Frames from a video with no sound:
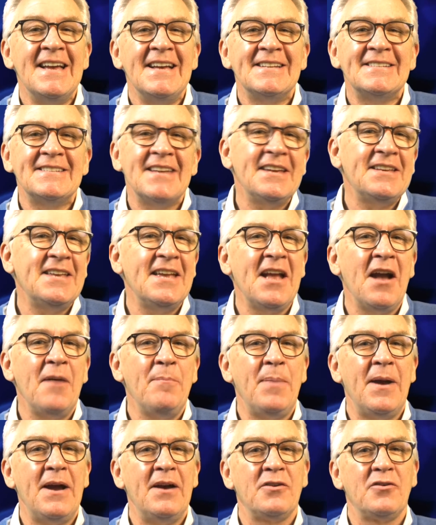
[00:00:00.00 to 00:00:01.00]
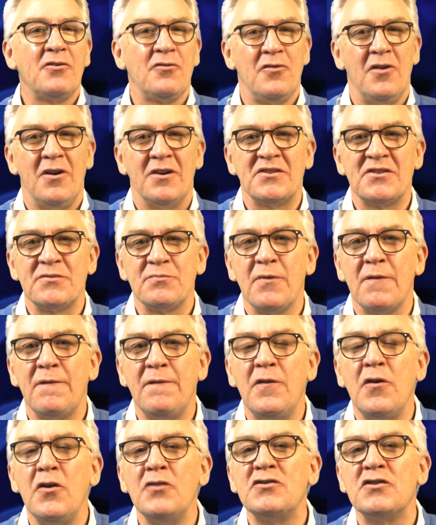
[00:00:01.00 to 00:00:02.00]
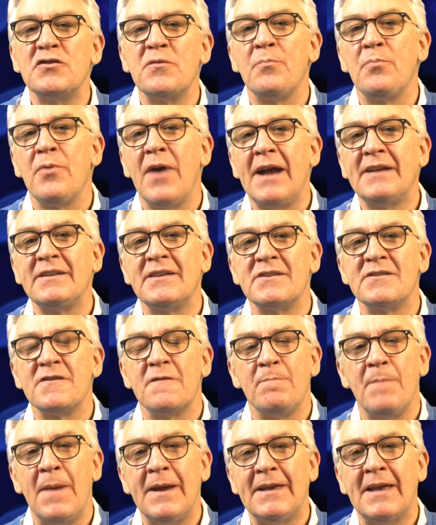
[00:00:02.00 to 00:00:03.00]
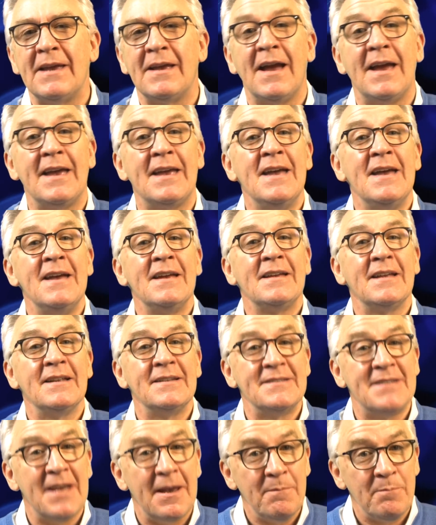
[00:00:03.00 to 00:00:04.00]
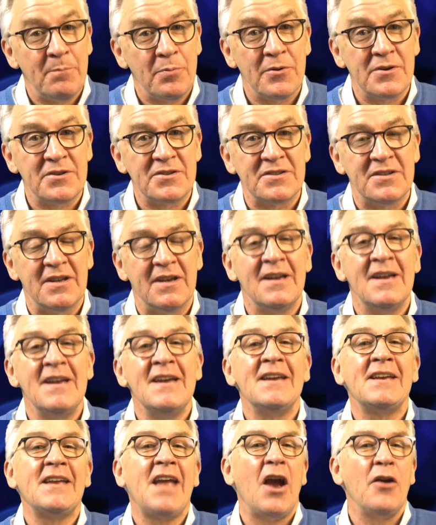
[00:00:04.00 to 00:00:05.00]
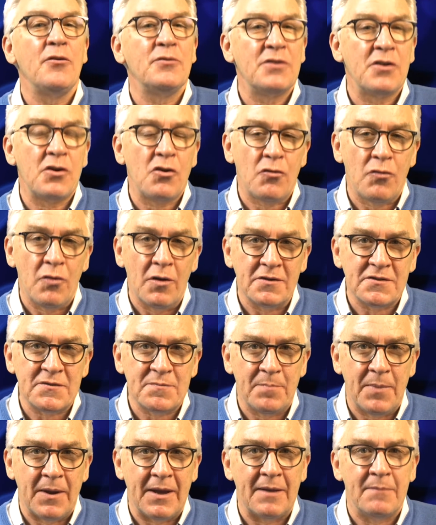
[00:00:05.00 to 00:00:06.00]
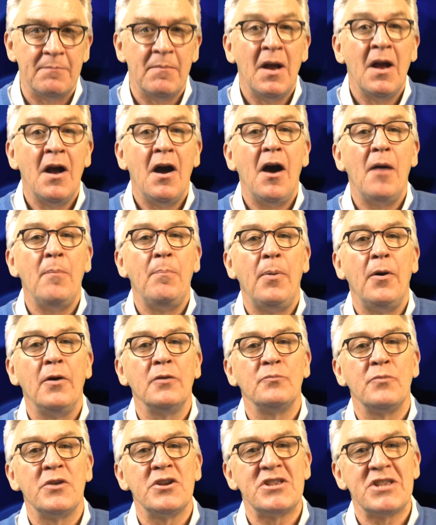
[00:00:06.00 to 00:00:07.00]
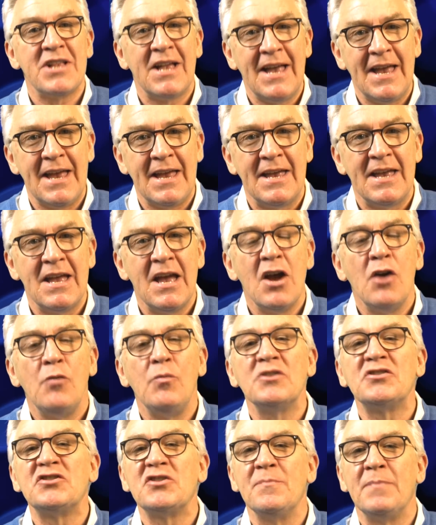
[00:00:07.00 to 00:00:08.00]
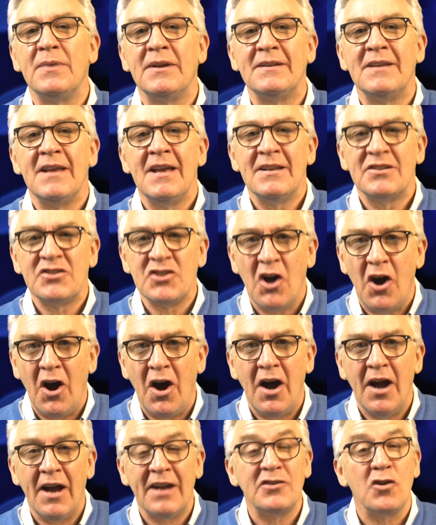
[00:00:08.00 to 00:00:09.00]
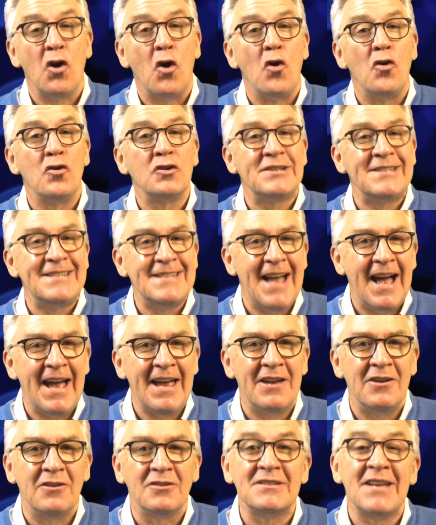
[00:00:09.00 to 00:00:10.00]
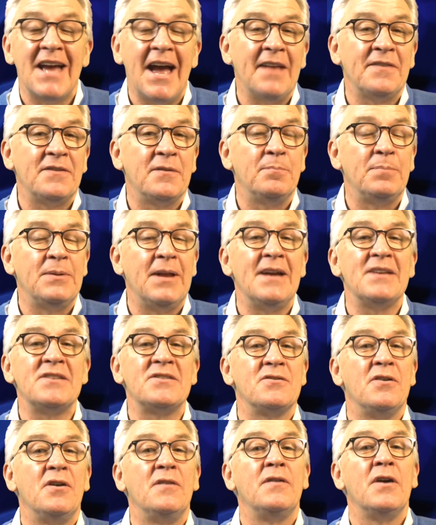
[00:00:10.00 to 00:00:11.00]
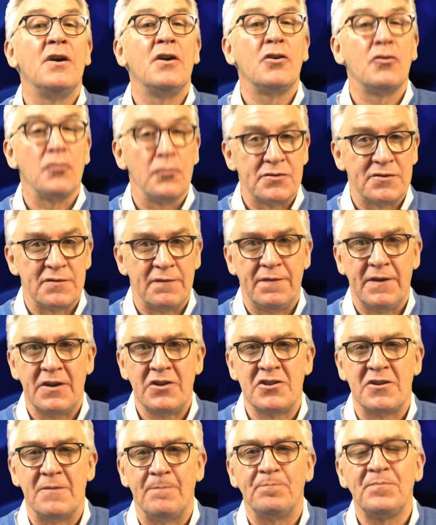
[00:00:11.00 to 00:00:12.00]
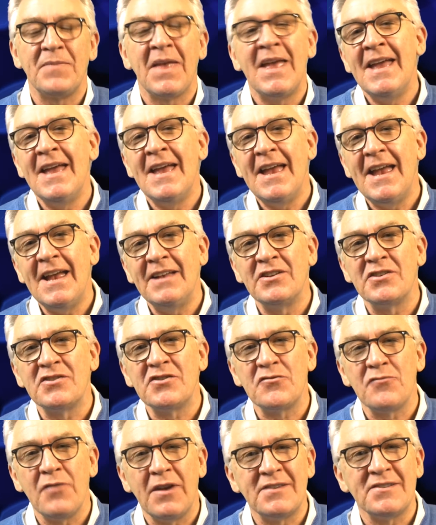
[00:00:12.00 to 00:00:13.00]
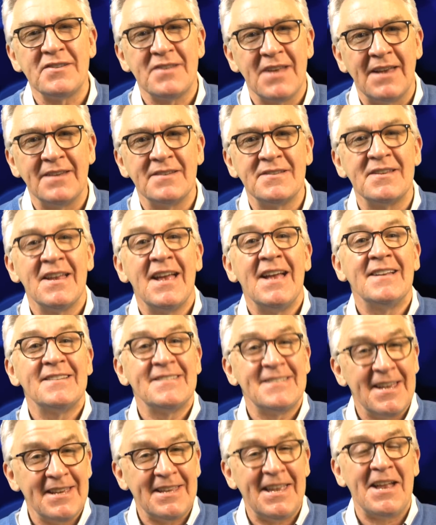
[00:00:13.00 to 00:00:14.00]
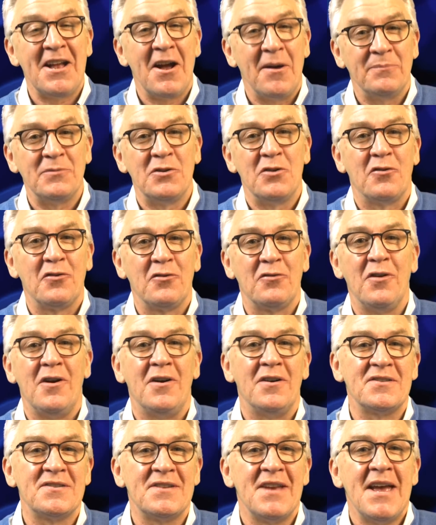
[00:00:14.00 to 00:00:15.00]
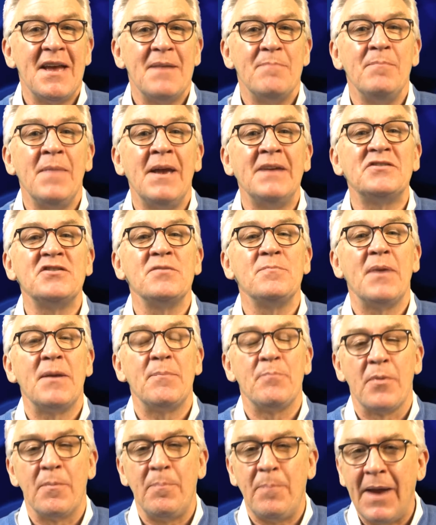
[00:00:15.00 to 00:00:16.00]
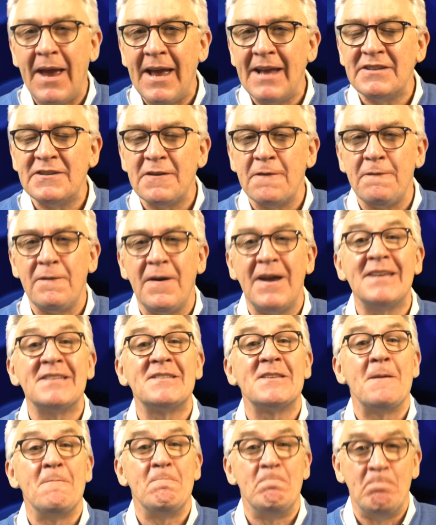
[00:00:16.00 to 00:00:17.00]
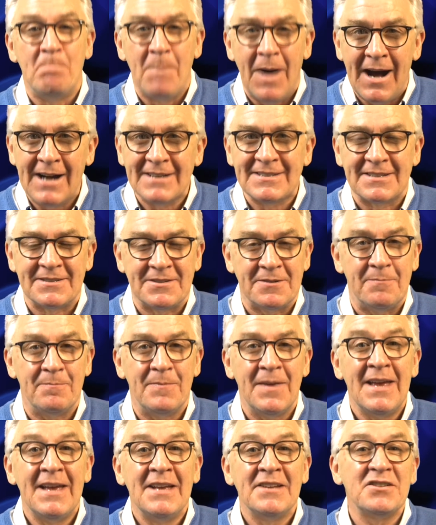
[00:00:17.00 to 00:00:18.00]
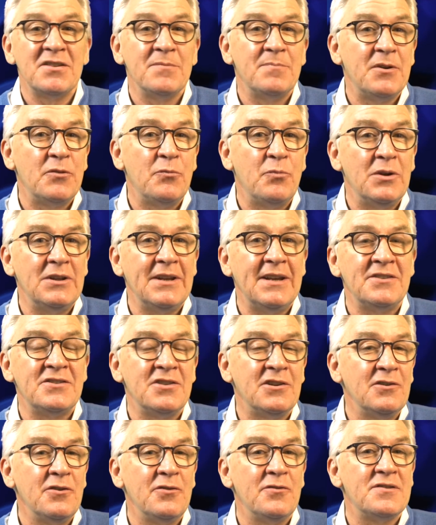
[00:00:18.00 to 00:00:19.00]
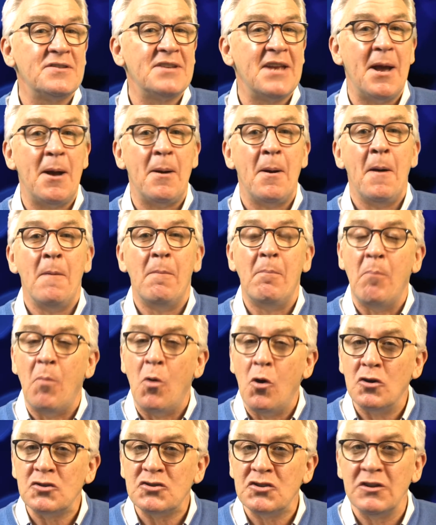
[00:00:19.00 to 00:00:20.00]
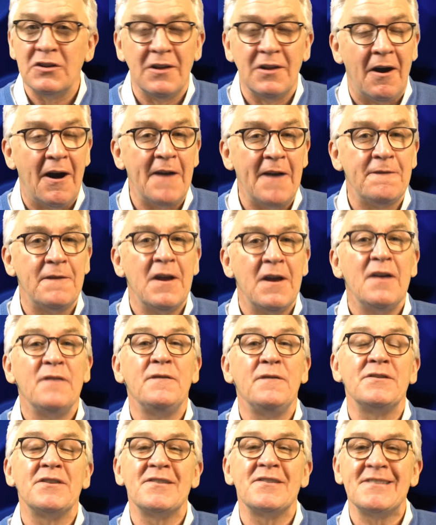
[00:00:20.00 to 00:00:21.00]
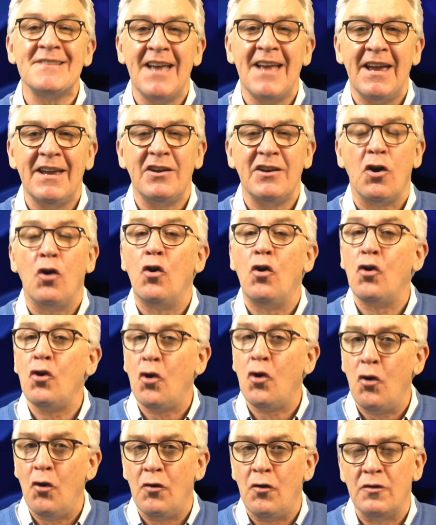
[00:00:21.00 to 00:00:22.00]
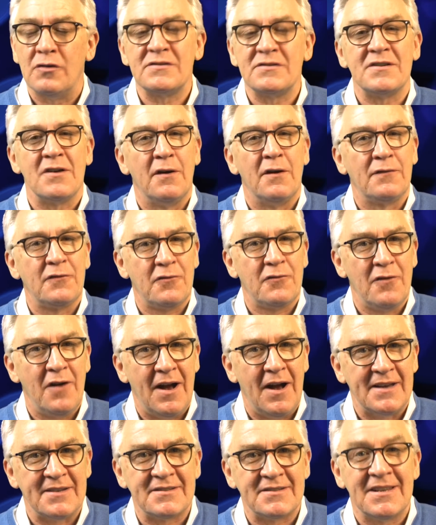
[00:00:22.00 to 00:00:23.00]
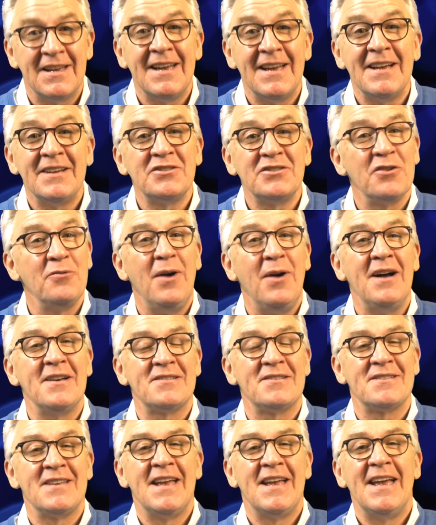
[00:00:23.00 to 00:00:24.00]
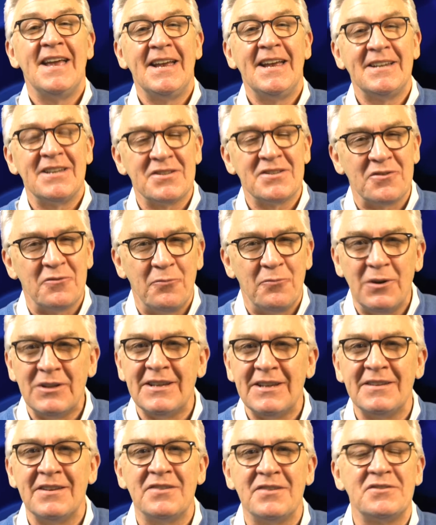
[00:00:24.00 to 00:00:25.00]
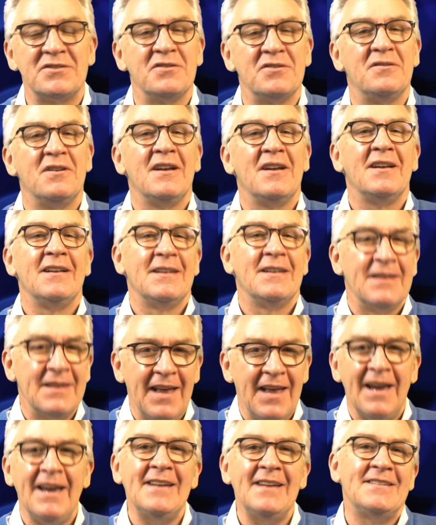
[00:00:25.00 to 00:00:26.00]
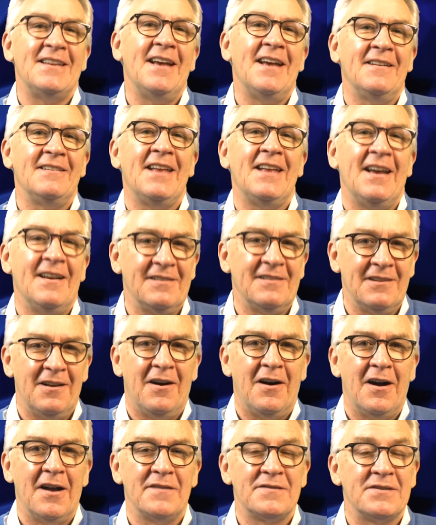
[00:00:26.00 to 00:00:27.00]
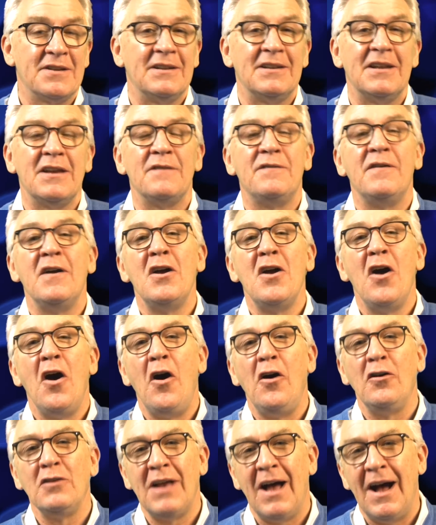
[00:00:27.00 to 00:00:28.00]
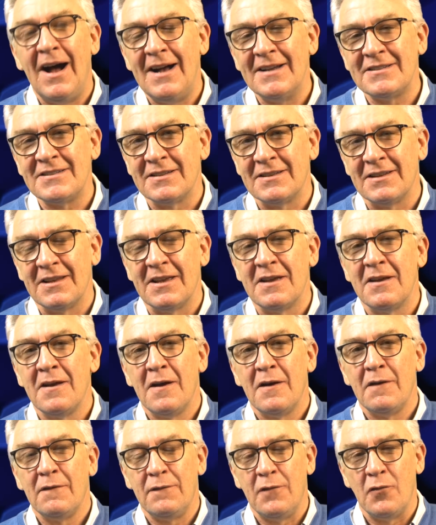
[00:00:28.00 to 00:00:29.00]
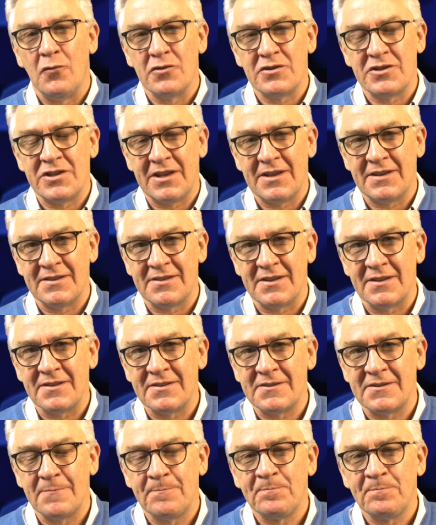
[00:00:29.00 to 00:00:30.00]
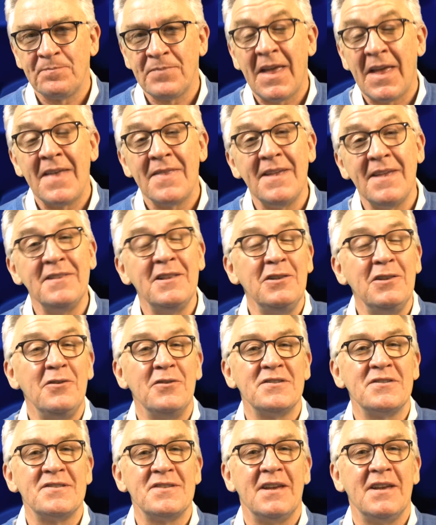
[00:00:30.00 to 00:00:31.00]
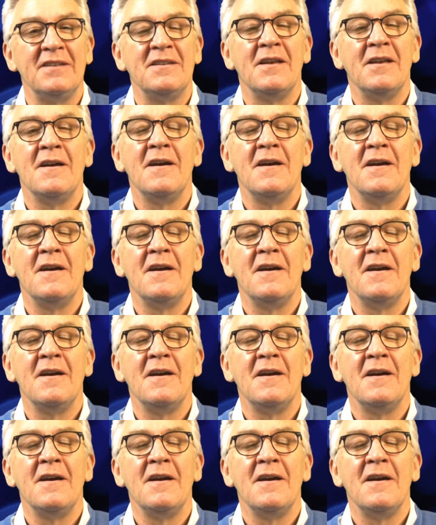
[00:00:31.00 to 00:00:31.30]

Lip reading: Taking up our cross refers to the practice of making a condemned prisoner carry the crossbeam upon which he was to be tied or nailed at the place of crucifixion. In a strict sense, taking up your cross meant to be prepared to face martyrdom, to be willing to lose our mortal life for the sake or cause of Christ. To us, it is a willingness to lay down our lives and live wholeheartedly for Jesus. Then the Lord said,